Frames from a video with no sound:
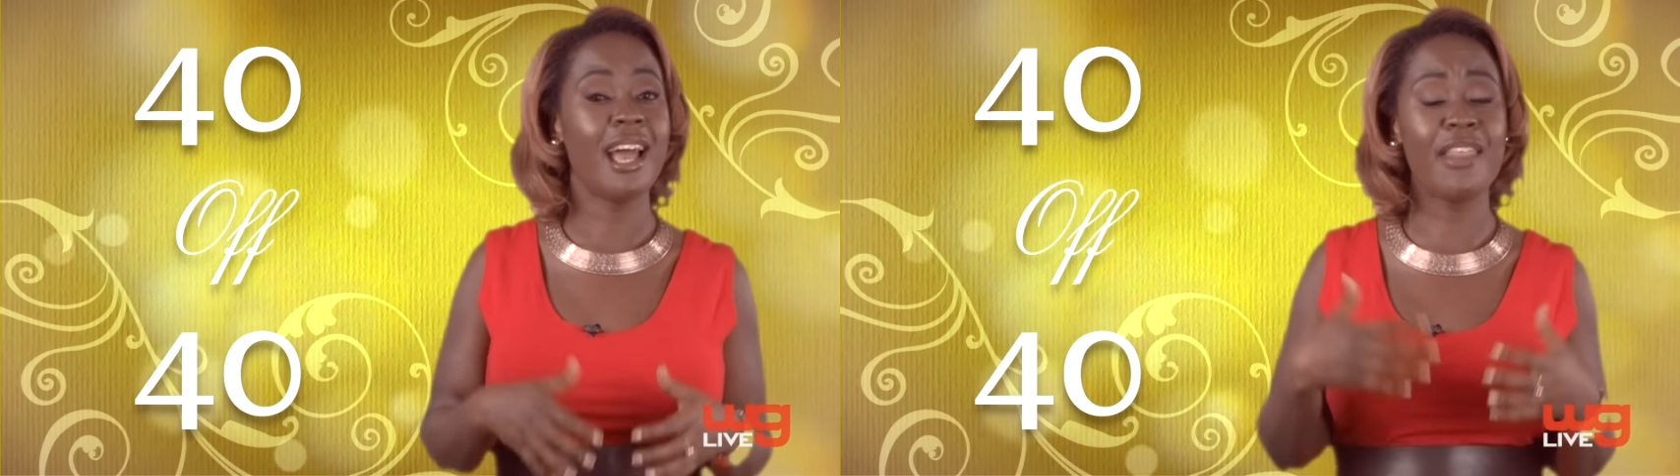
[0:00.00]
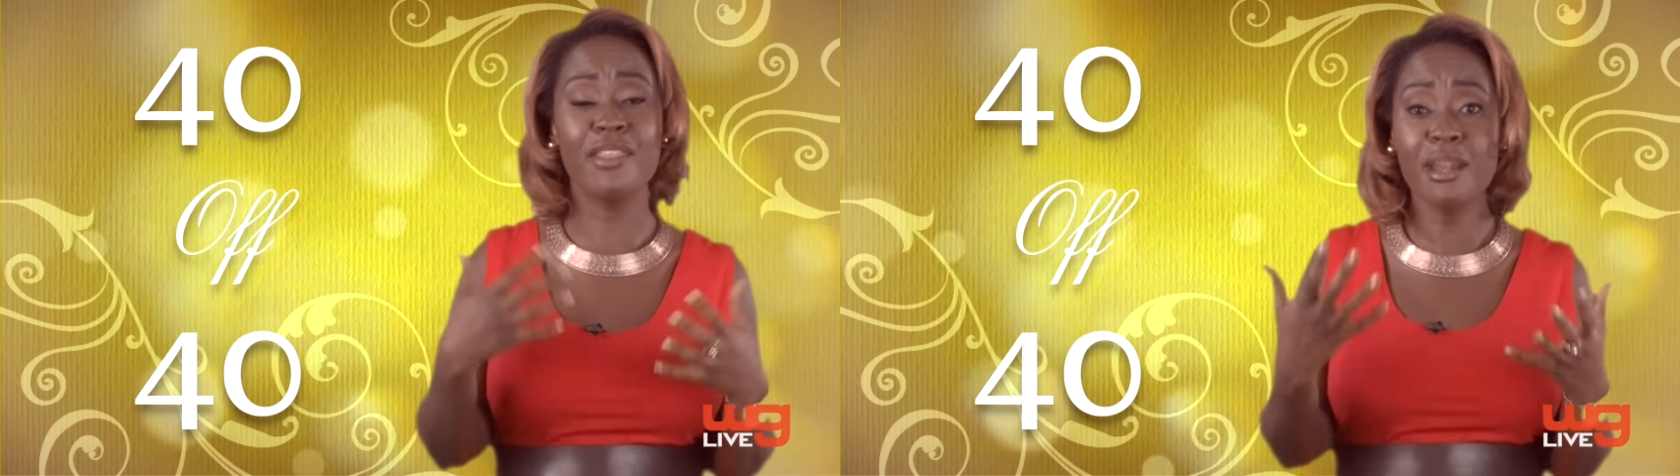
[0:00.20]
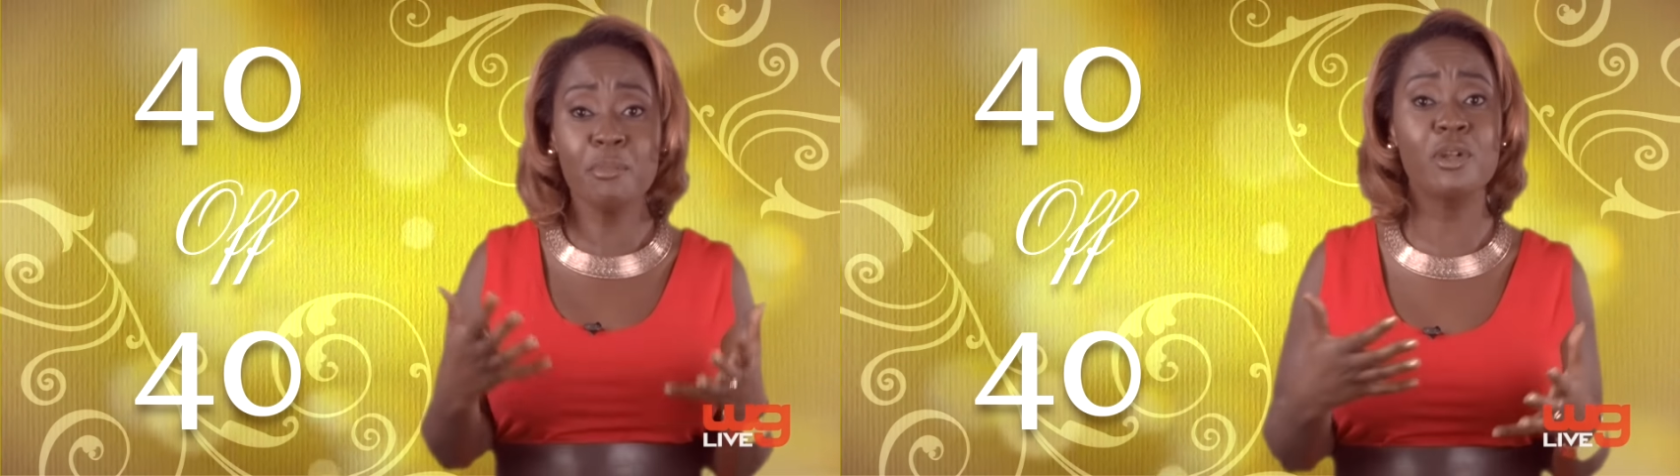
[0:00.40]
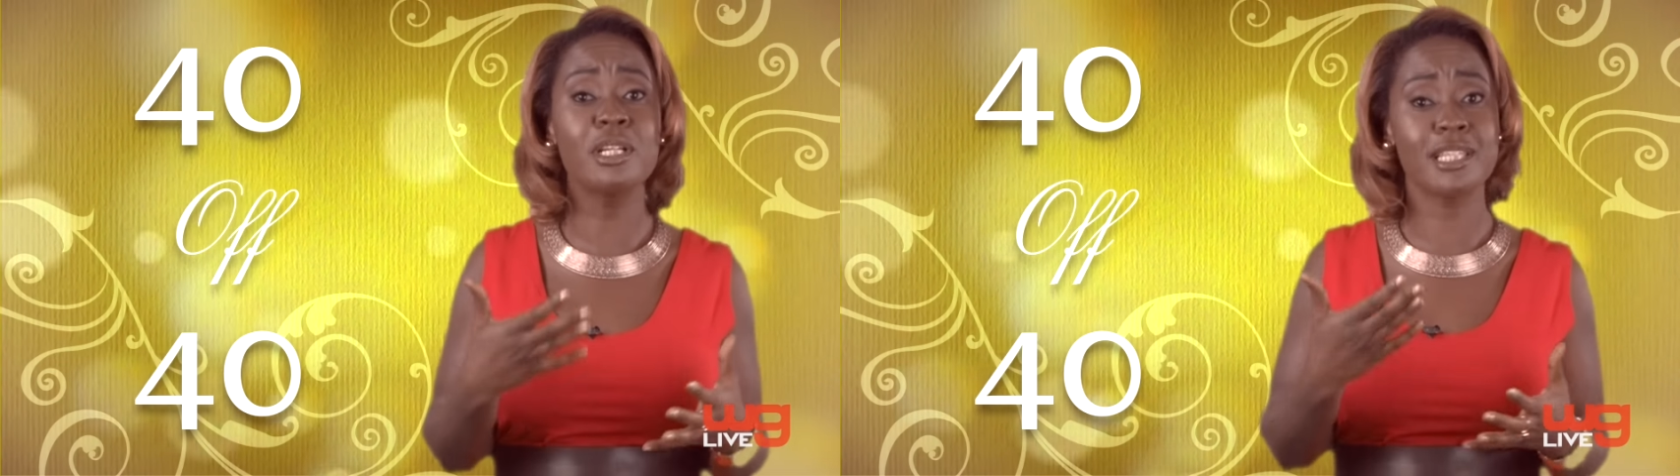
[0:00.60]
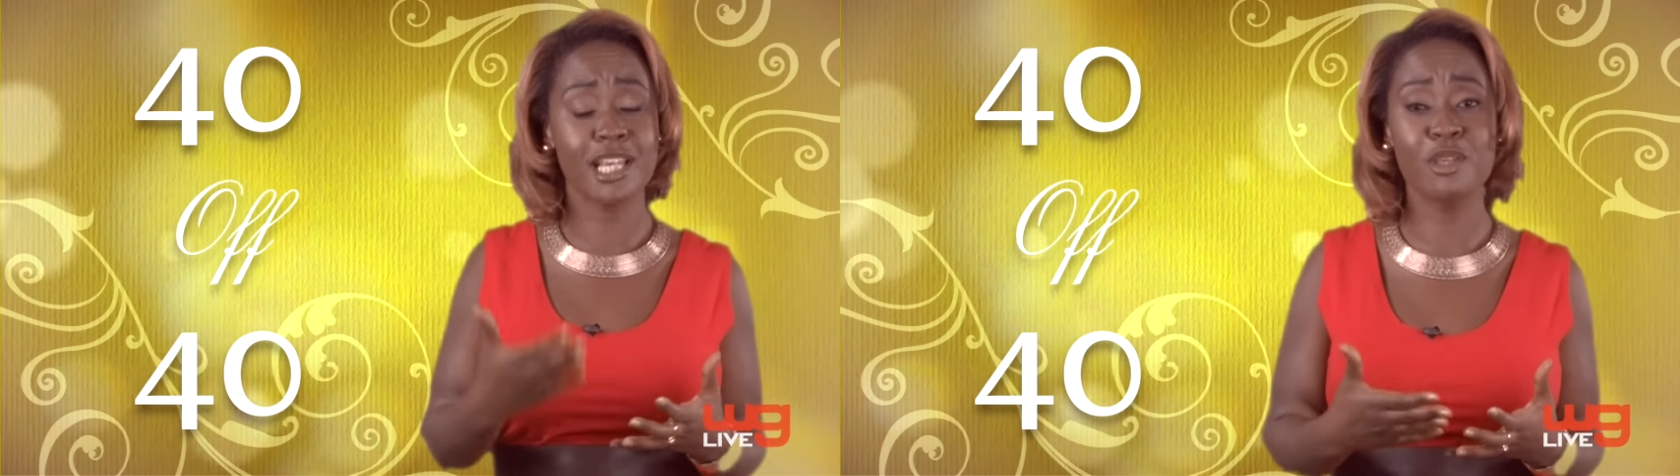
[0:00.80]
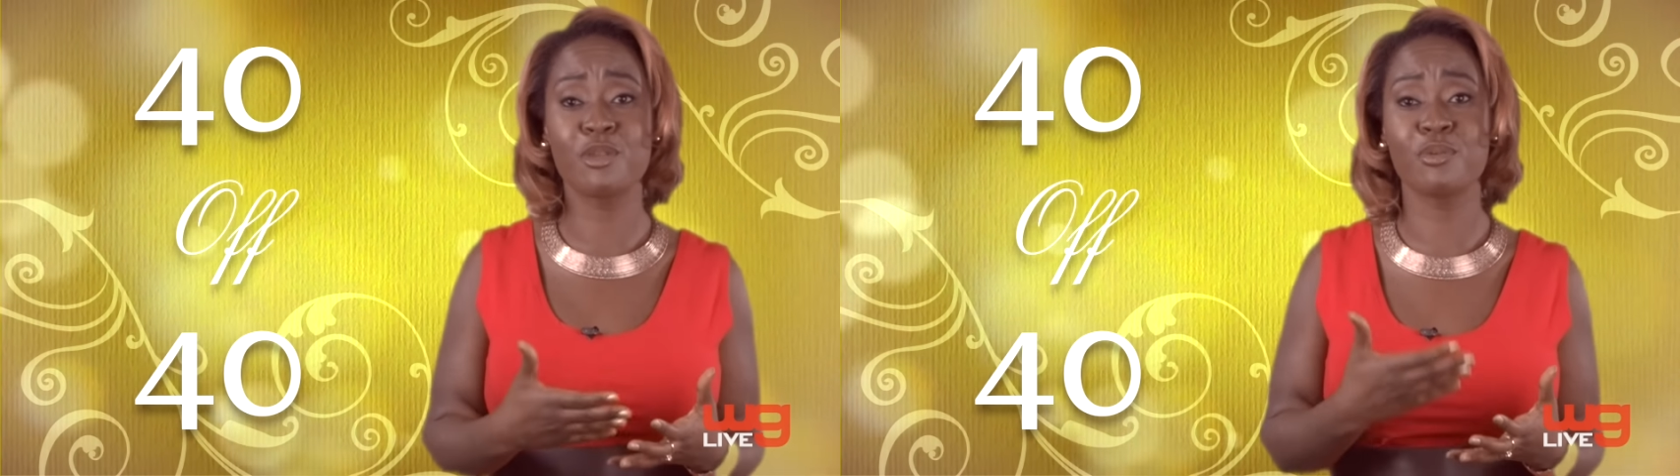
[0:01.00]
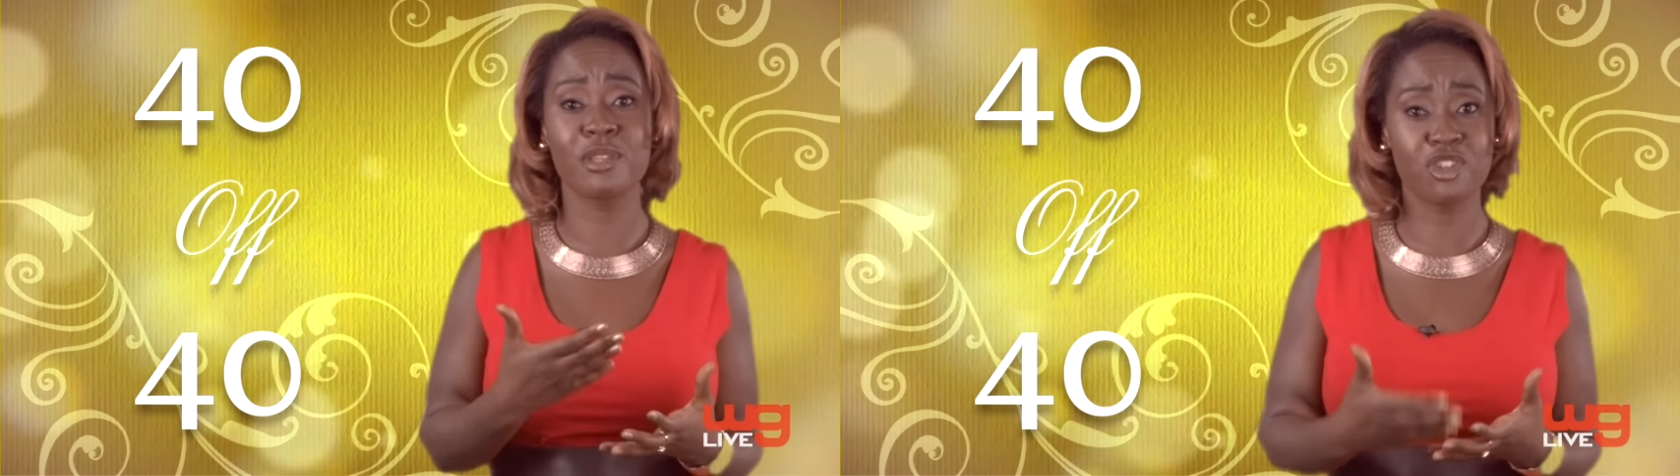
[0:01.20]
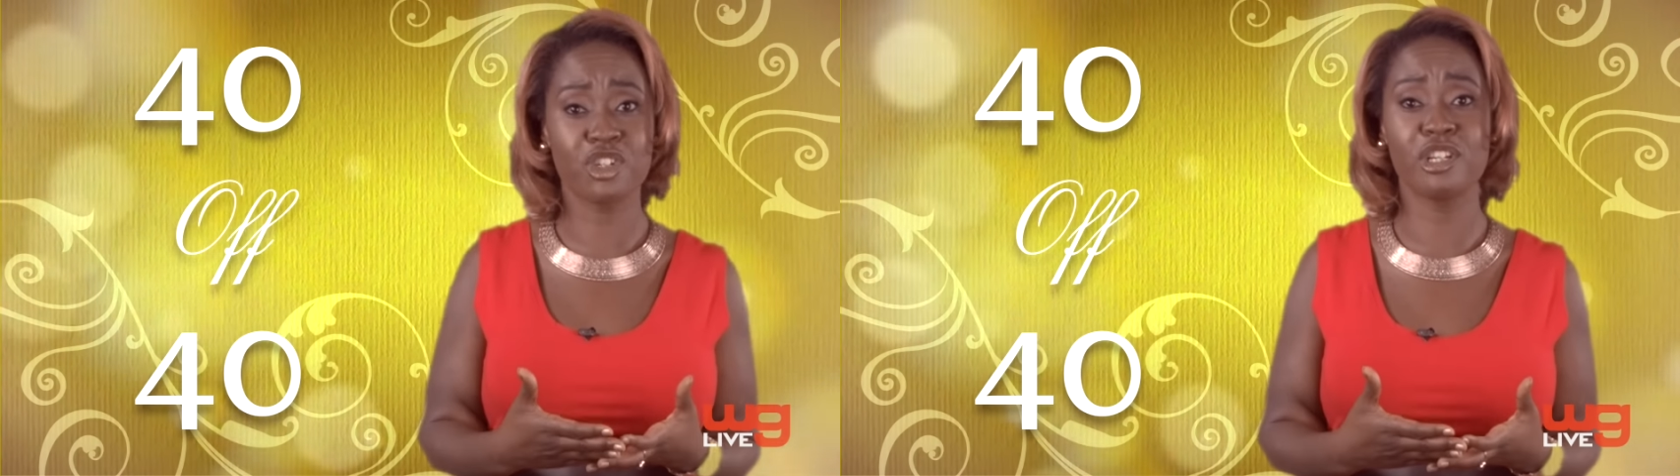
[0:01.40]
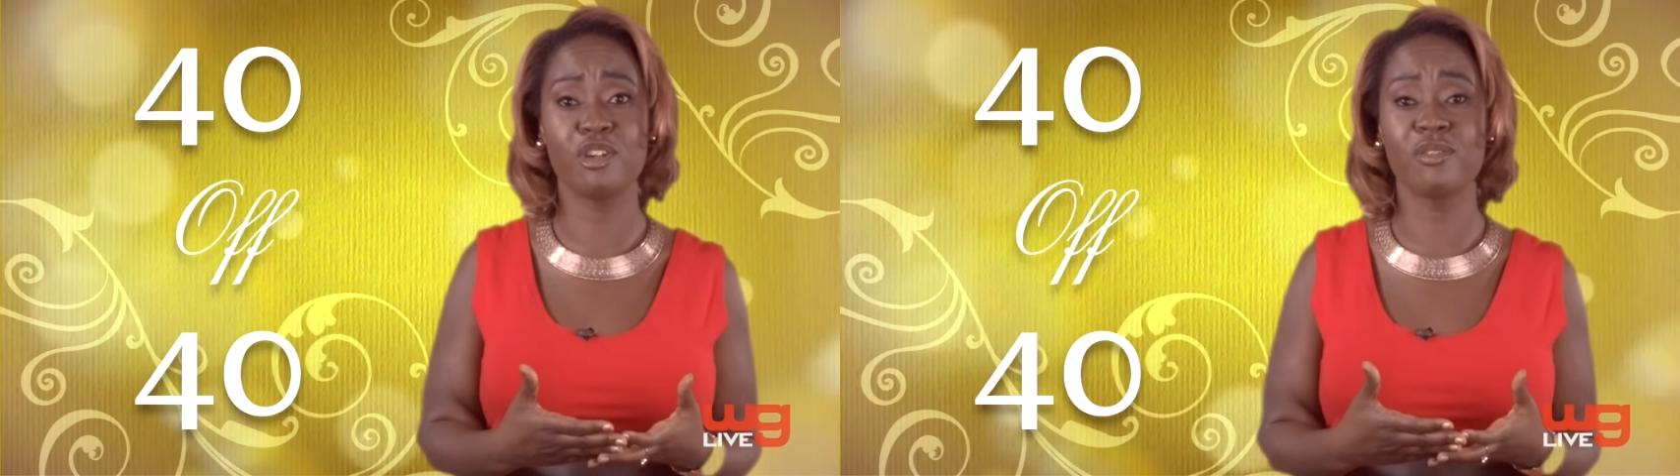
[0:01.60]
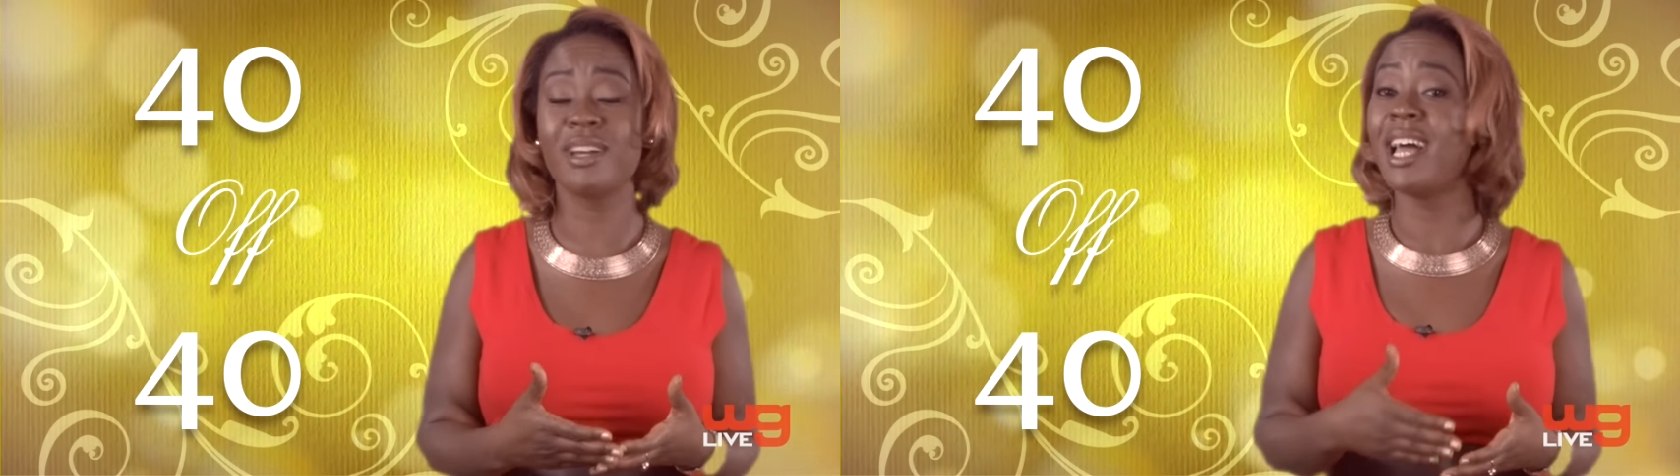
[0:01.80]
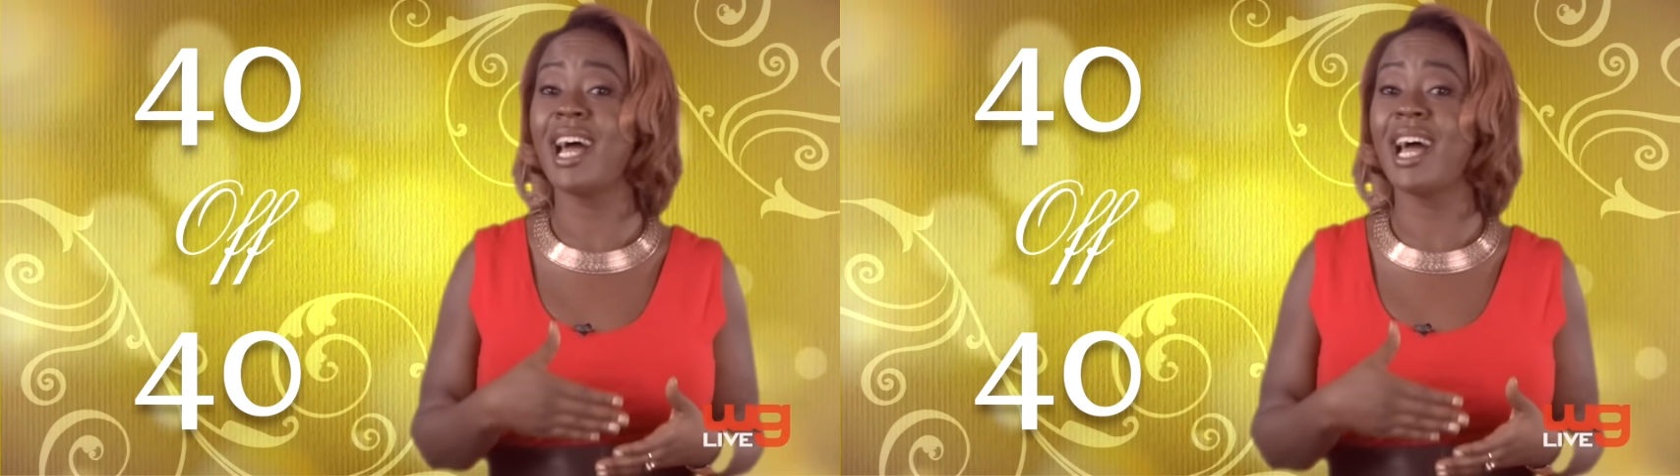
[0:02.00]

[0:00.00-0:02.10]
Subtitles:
And then I'm gonna take you through the journey of